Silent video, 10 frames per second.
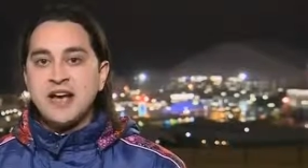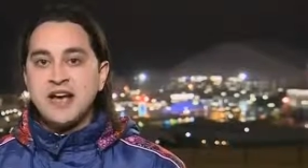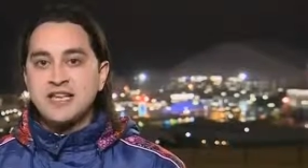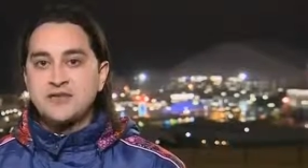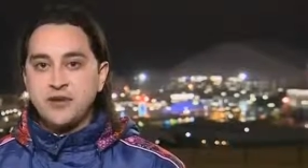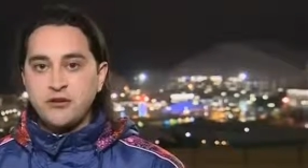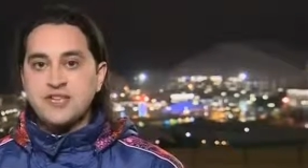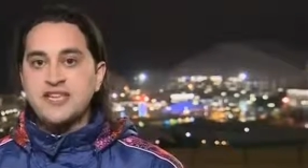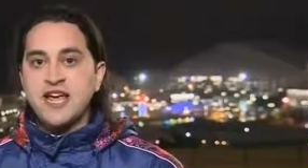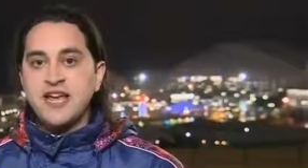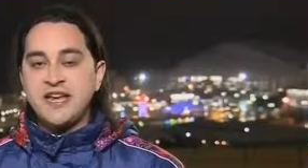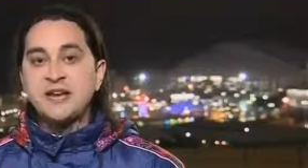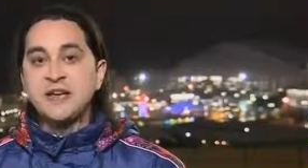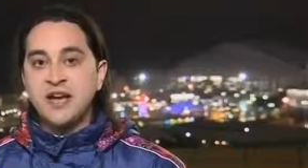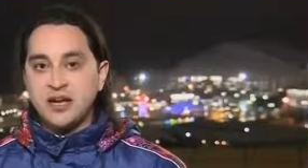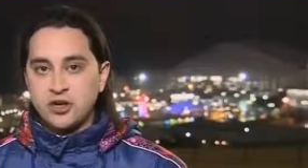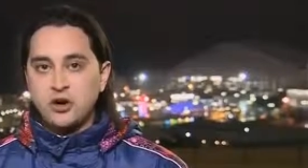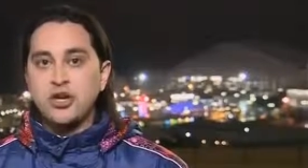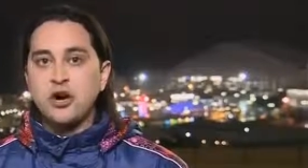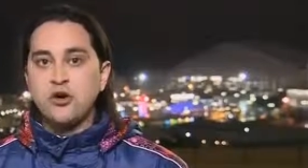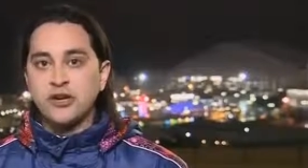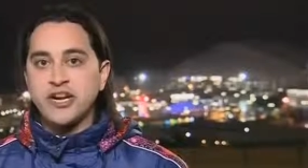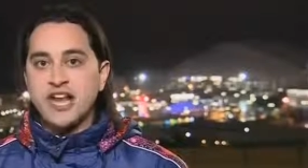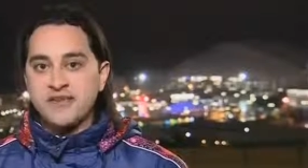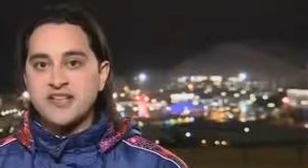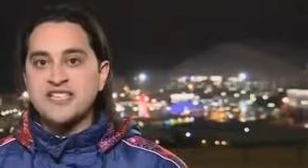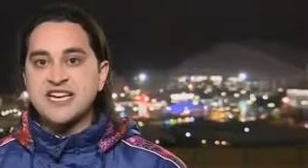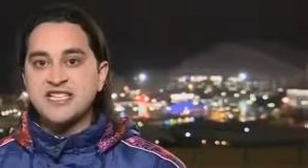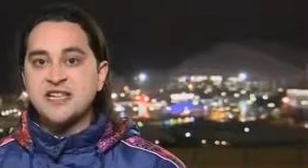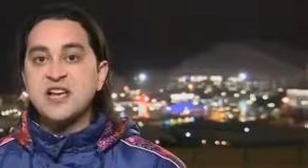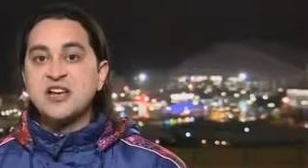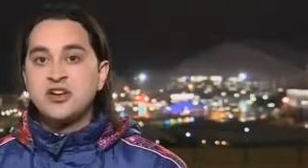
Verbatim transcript: as the USA uh, got gold and claimed their sixth